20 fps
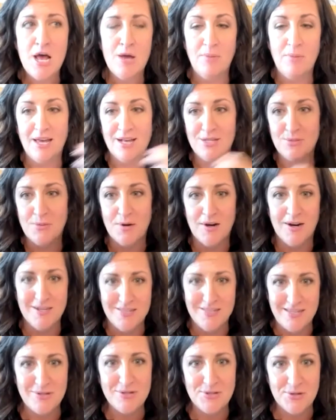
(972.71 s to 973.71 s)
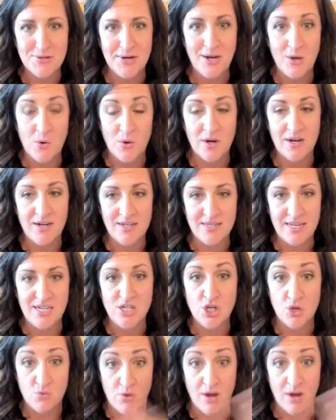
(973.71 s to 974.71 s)
because we're a sales training
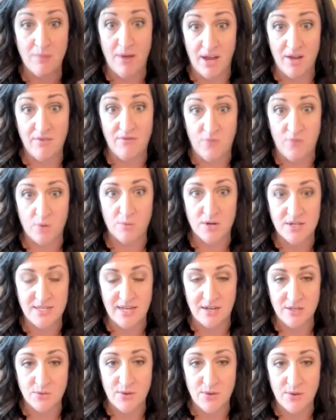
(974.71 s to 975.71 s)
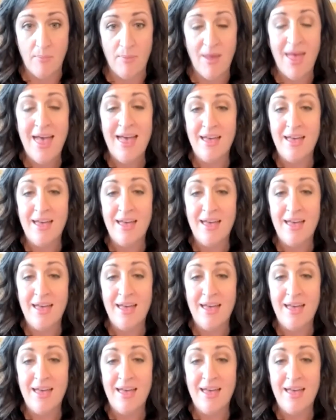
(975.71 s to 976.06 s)
organization run by a former sales rep.